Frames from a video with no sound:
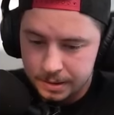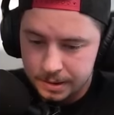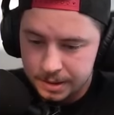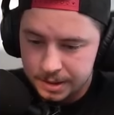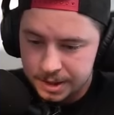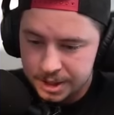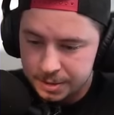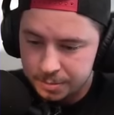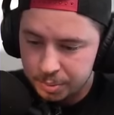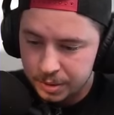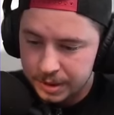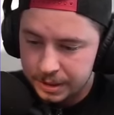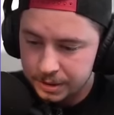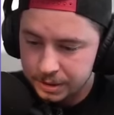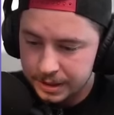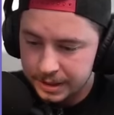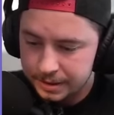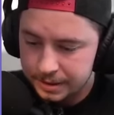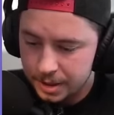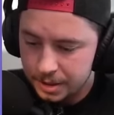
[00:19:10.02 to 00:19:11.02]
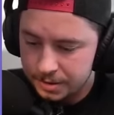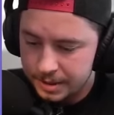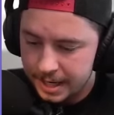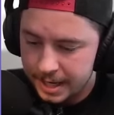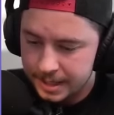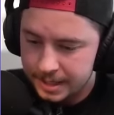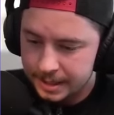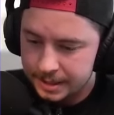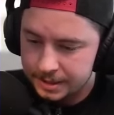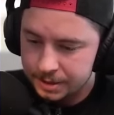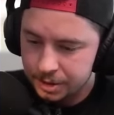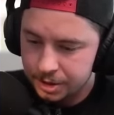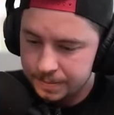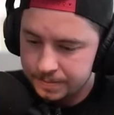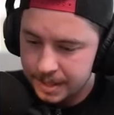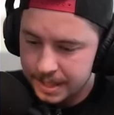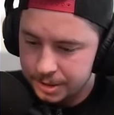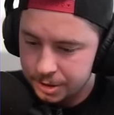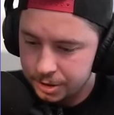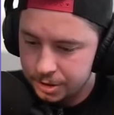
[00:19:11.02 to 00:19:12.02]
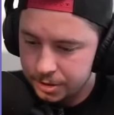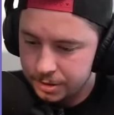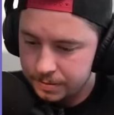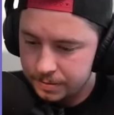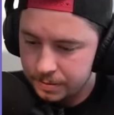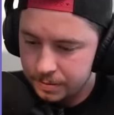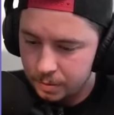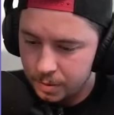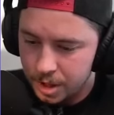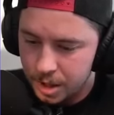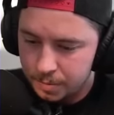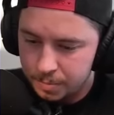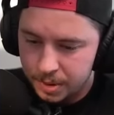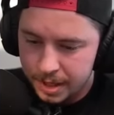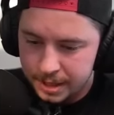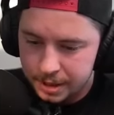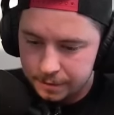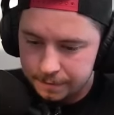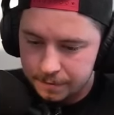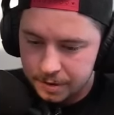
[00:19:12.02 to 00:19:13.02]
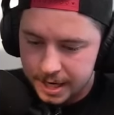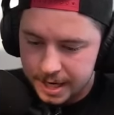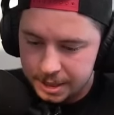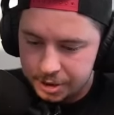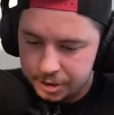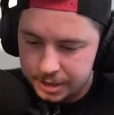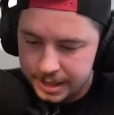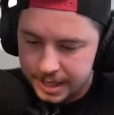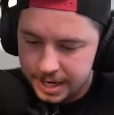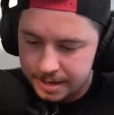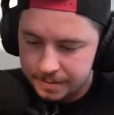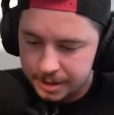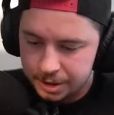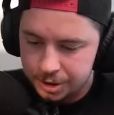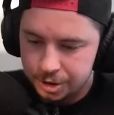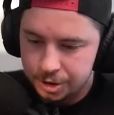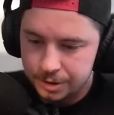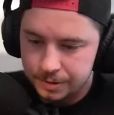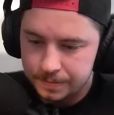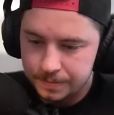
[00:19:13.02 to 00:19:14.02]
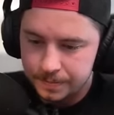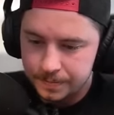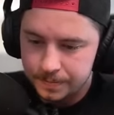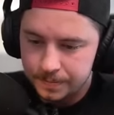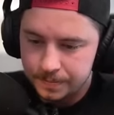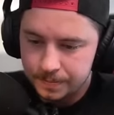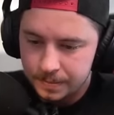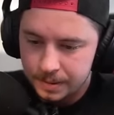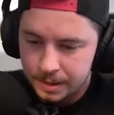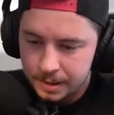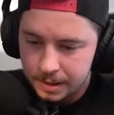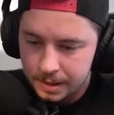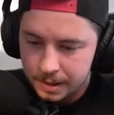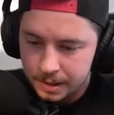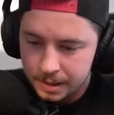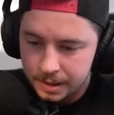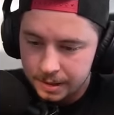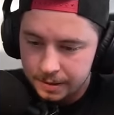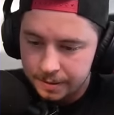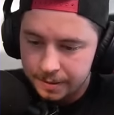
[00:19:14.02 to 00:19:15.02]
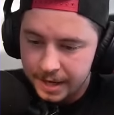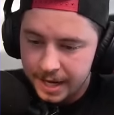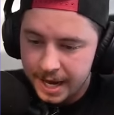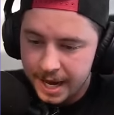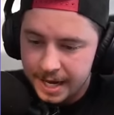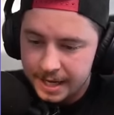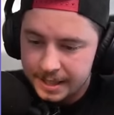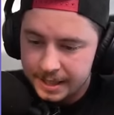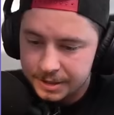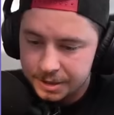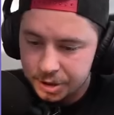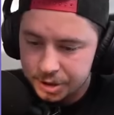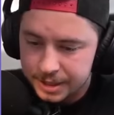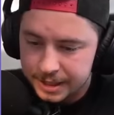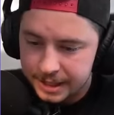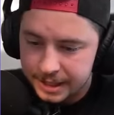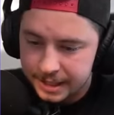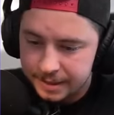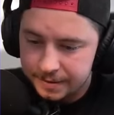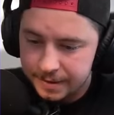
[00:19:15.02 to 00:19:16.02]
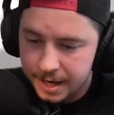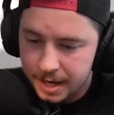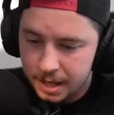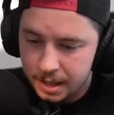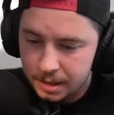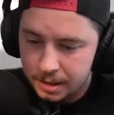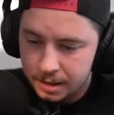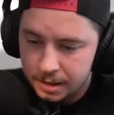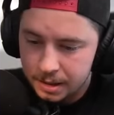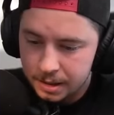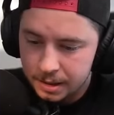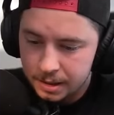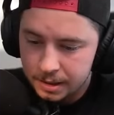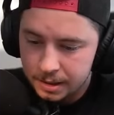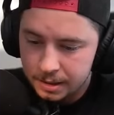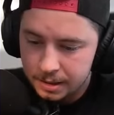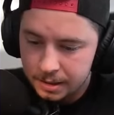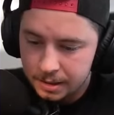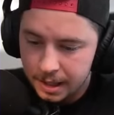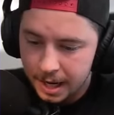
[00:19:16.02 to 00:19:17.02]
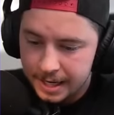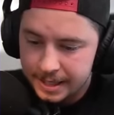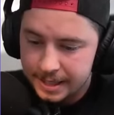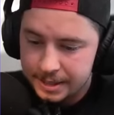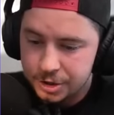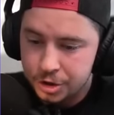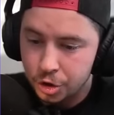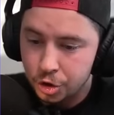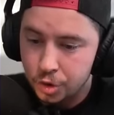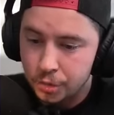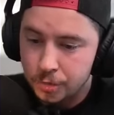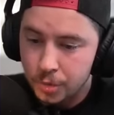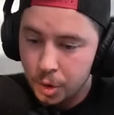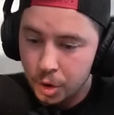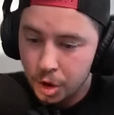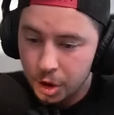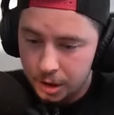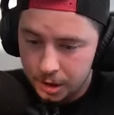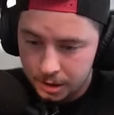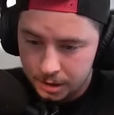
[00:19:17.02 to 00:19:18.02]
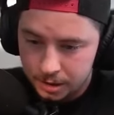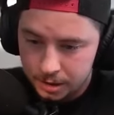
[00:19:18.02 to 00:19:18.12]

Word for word: Sprinkle in those headhunters, my dude. Wall breaker for extra damage. The headhunters get in there. I got two more.